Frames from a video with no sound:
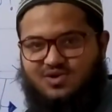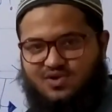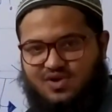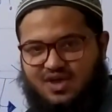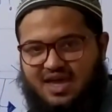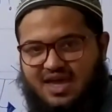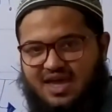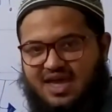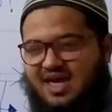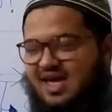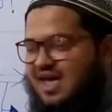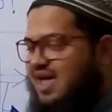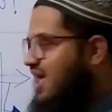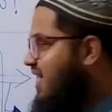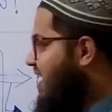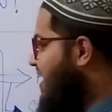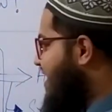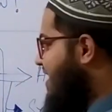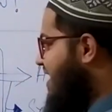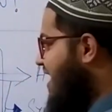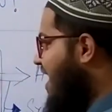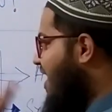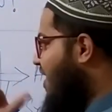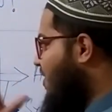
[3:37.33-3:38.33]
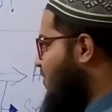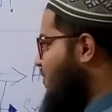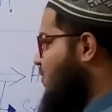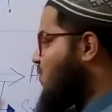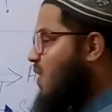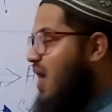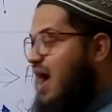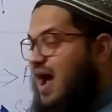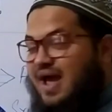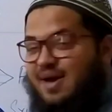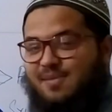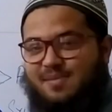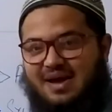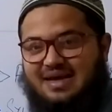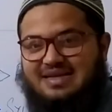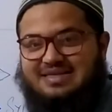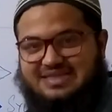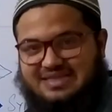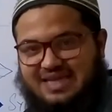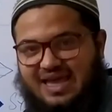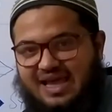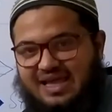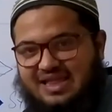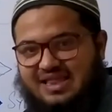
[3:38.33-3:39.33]
Okay, now why am I
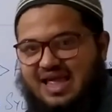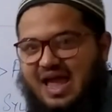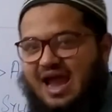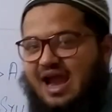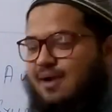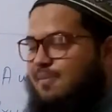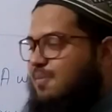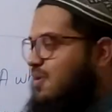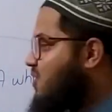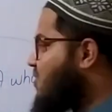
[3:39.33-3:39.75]
saying that?